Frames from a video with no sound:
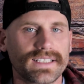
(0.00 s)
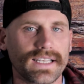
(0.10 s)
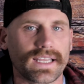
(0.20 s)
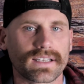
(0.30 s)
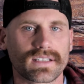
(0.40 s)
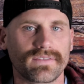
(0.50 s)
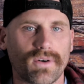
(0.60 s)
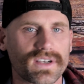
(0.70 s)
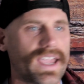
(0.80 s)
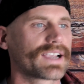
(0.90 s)
it in to
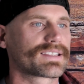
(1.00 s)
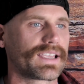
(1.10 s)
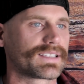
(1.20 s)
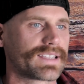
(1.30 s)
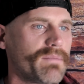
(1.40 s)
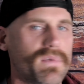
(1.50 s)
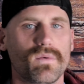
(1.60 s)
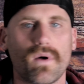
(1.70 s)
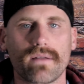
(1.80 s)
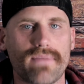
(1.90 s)
Vortex. They sent me
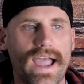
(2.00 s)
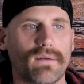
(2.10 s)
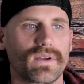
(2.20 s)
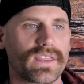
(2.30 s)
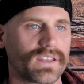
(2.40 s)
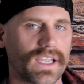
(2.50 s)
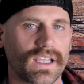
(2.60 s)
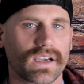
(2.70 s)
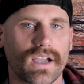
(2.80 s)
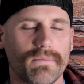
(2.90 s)
one back within like
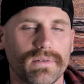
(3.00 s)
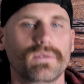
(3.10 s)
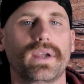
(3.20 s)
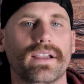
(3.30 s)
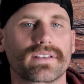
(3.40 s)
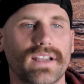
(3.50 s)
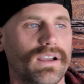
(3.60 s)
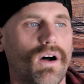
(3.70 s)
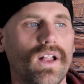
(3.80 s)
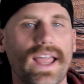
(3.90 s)
a couple of weeks.
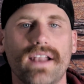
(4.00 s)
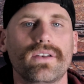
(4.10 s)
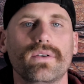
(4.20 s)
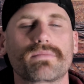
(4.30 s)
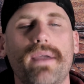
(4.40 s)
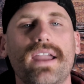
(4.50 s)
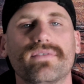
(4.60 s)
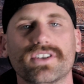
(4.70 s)
All I had to do was pay for